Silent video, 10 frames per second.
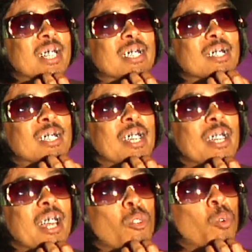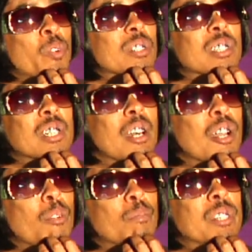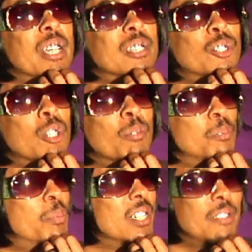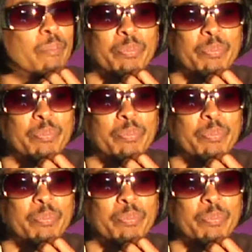they'll tell you that when we used to cut up Dance to Drummers Beat,